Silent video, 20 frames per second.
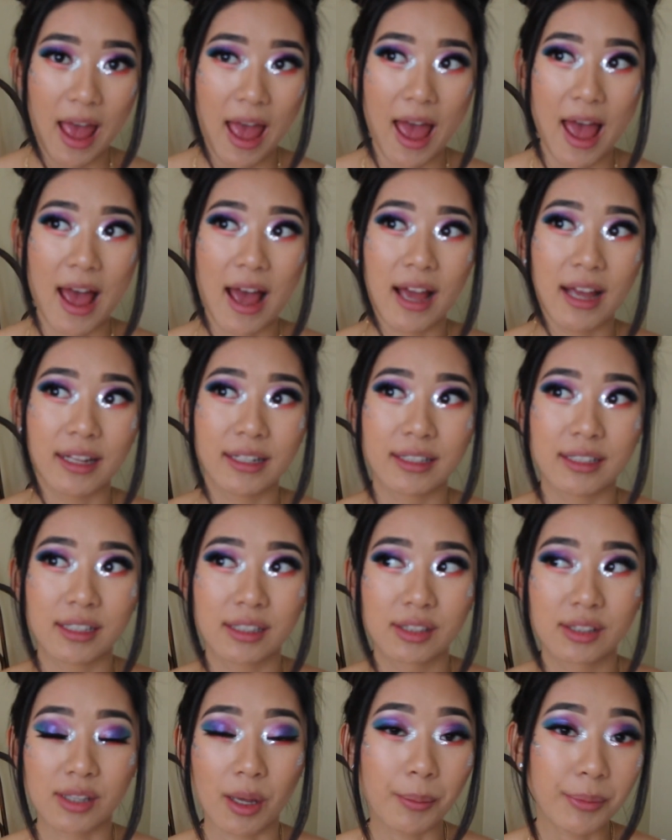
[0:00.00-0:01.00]
and
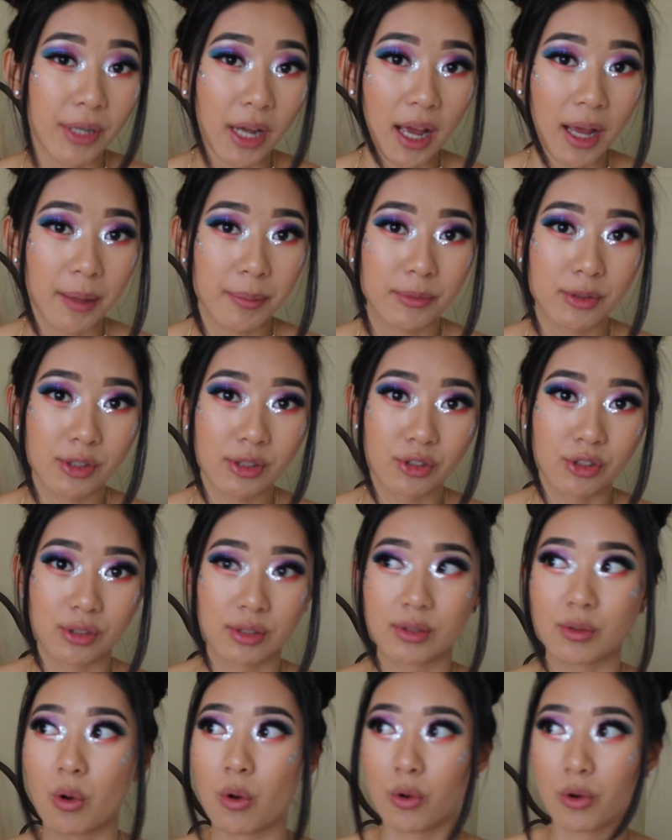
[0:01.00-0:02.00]
sometimes
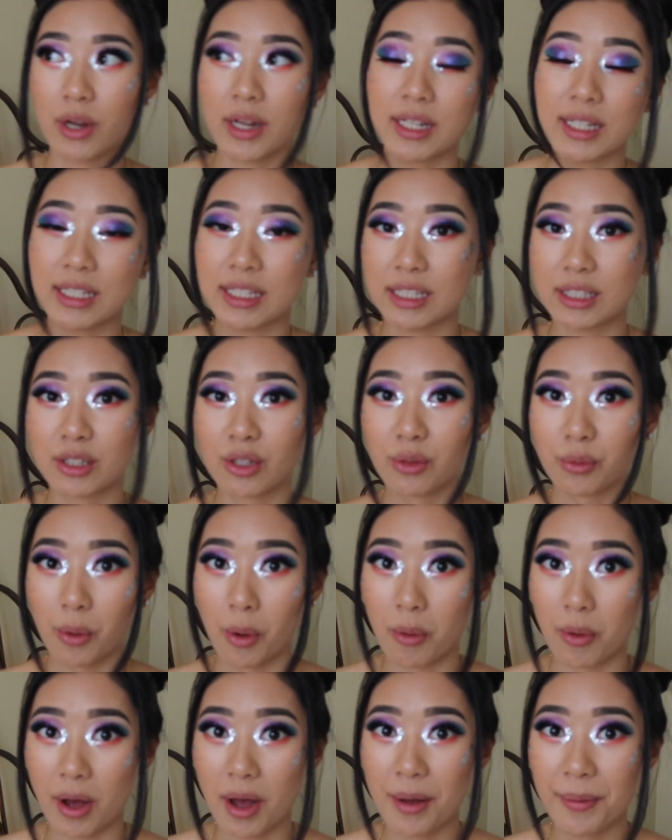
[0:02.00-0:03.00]
just already need to
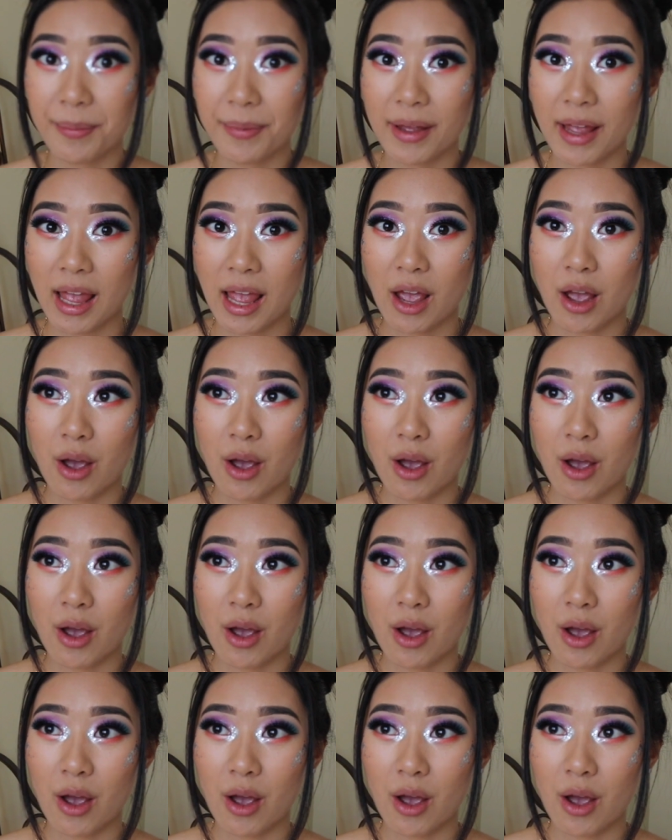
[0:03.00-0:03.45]
throw up,